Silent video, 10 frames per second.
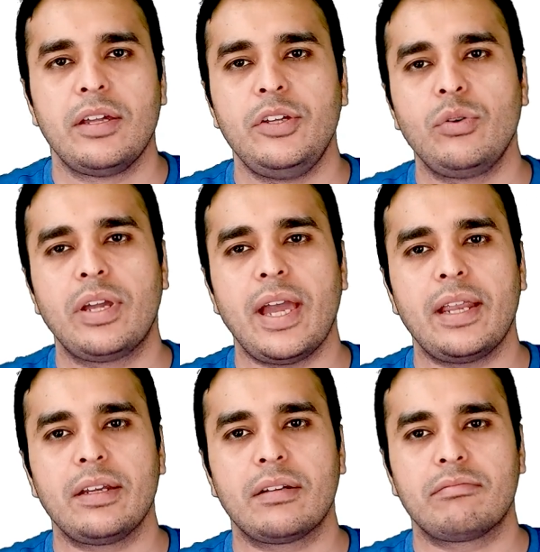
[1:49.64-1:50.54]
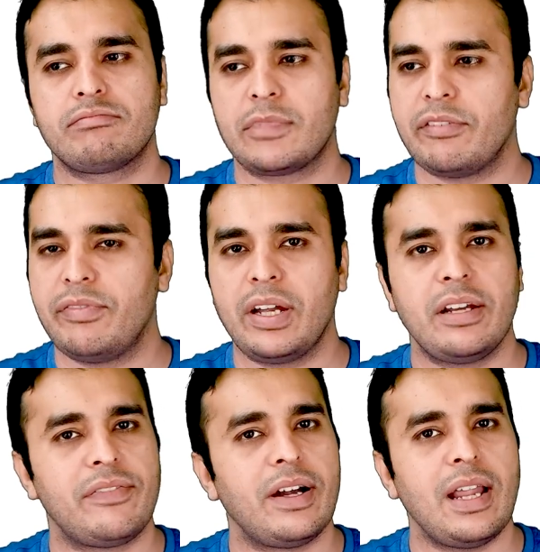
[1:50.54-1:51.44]
You can configure
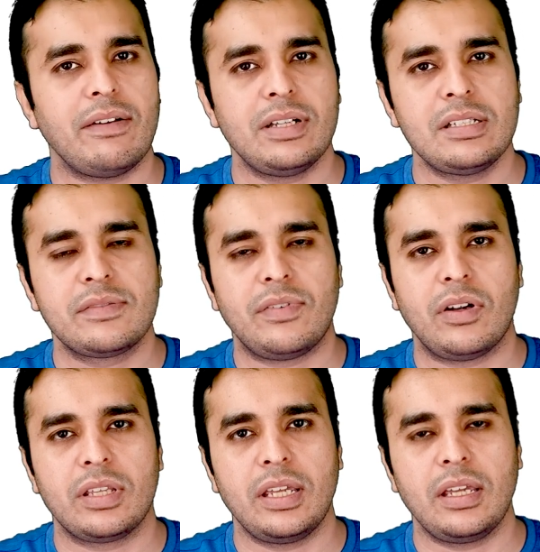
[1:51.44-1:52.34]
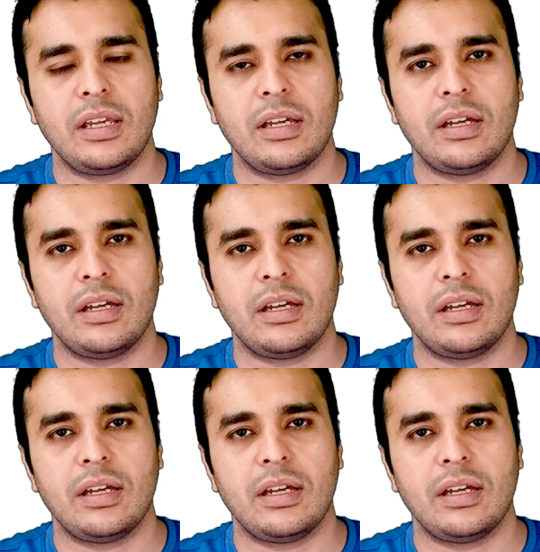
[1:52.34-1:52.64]
different levels for the